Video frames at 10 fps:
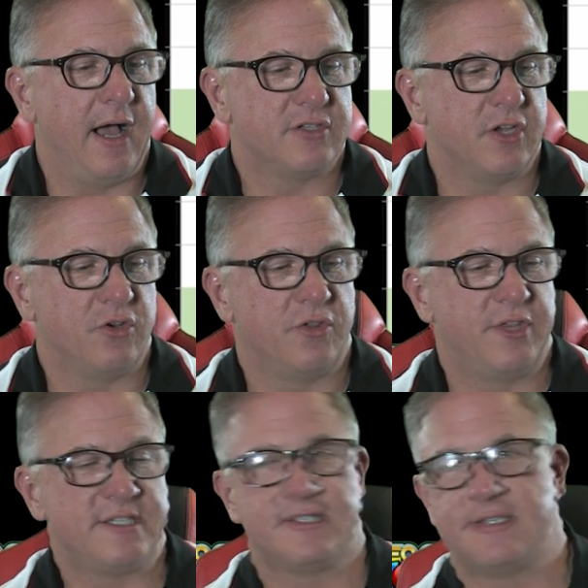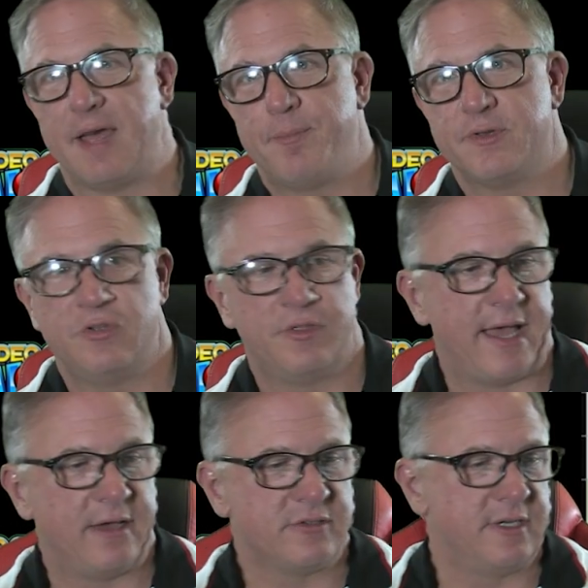So this step,
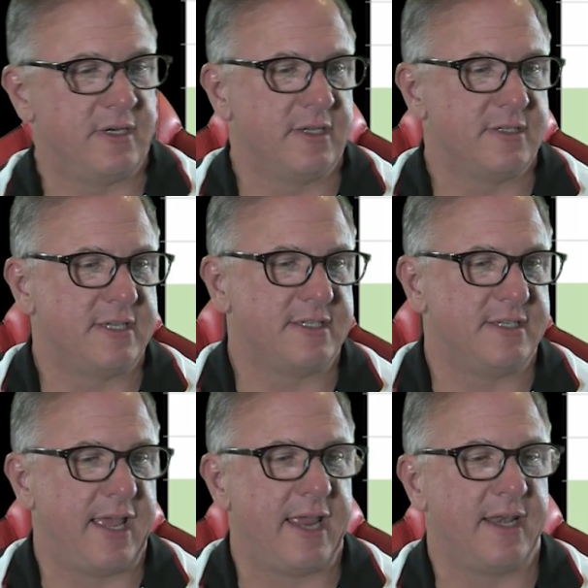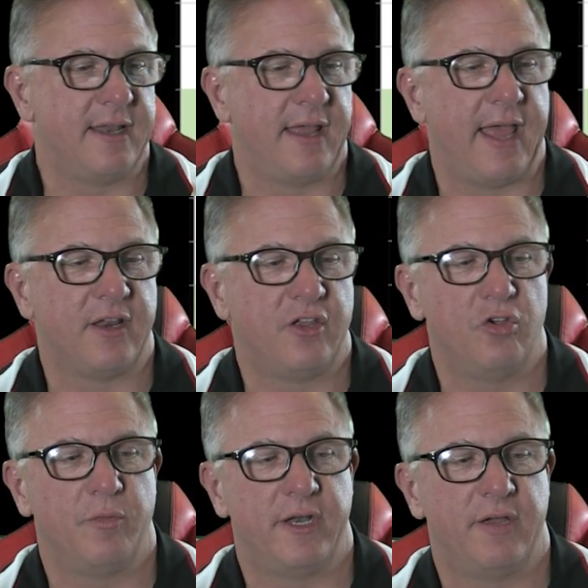2,068, and
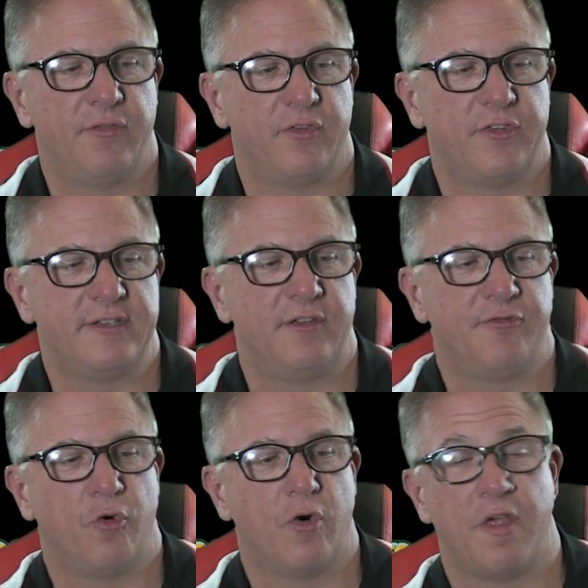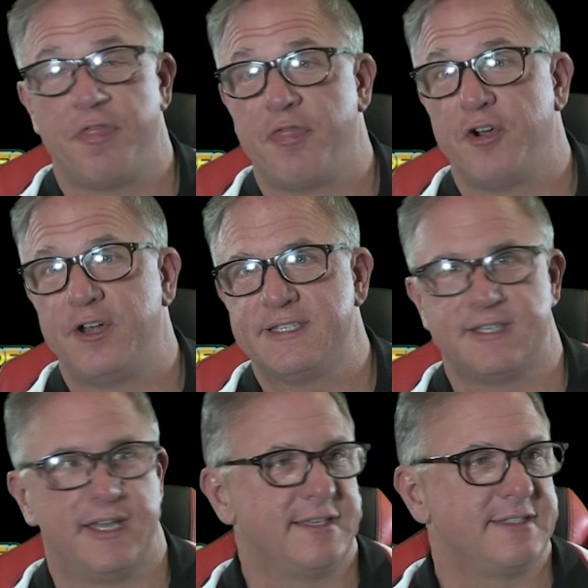cumulative
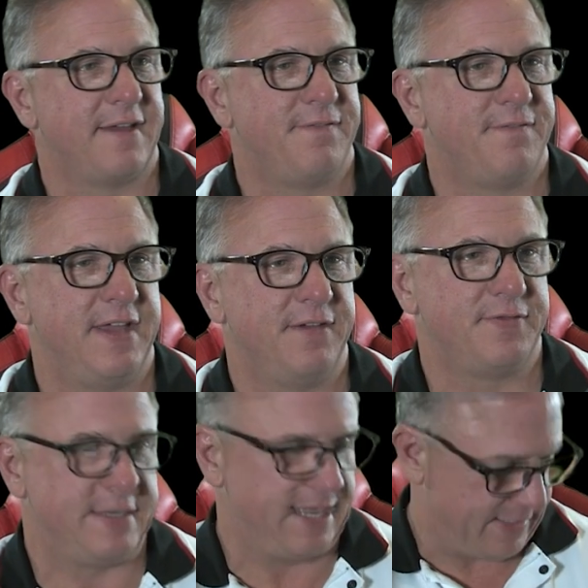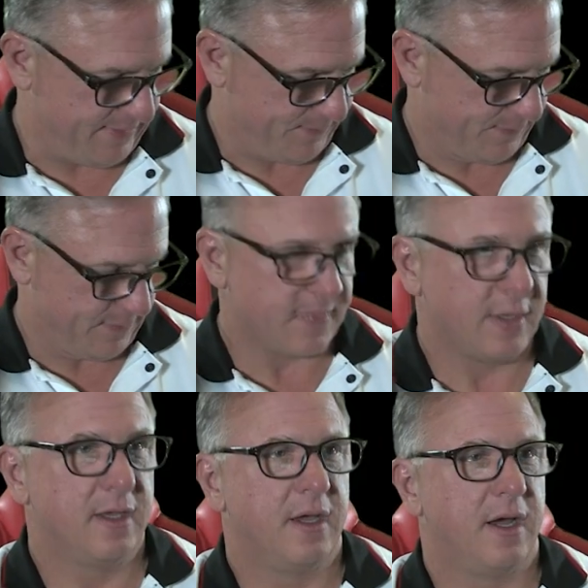6436.50.
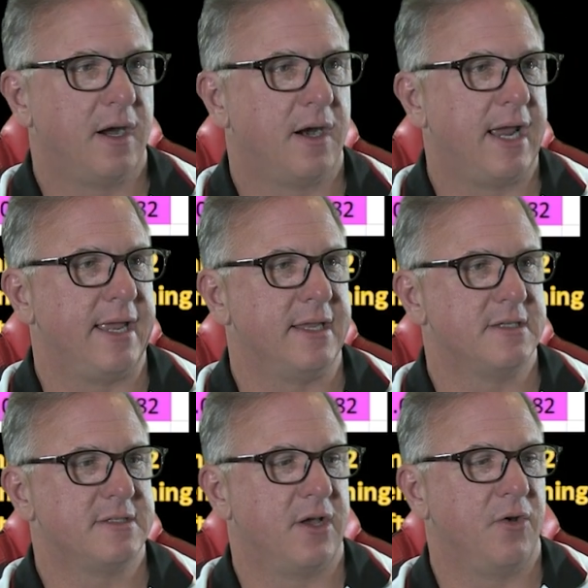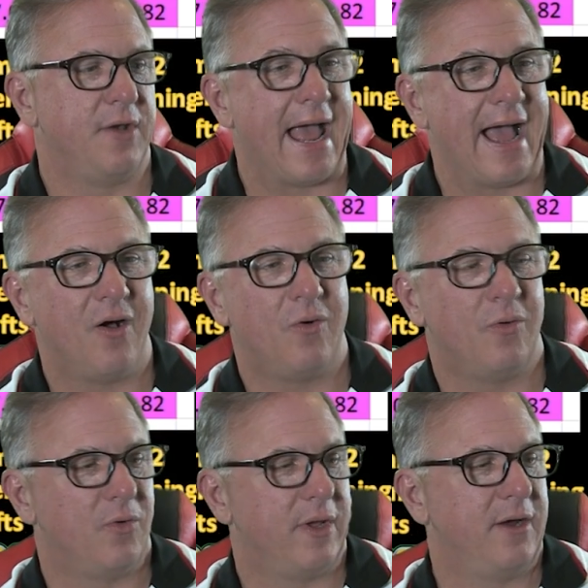All right, so now
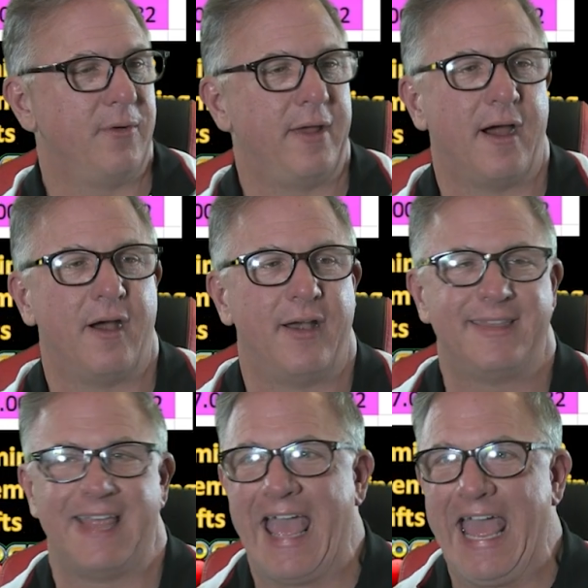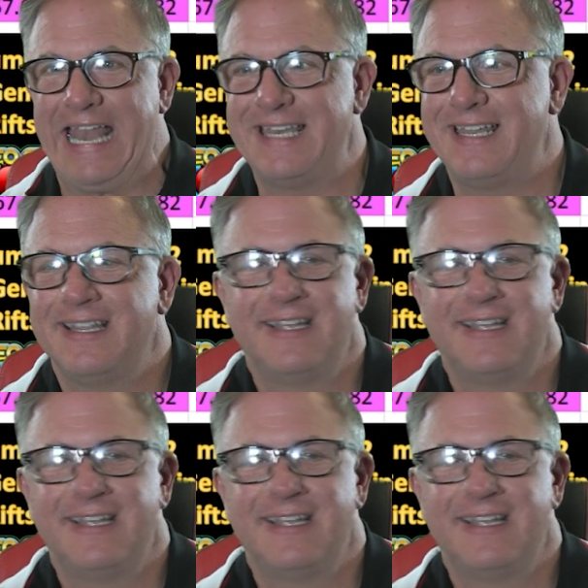here we are at the end.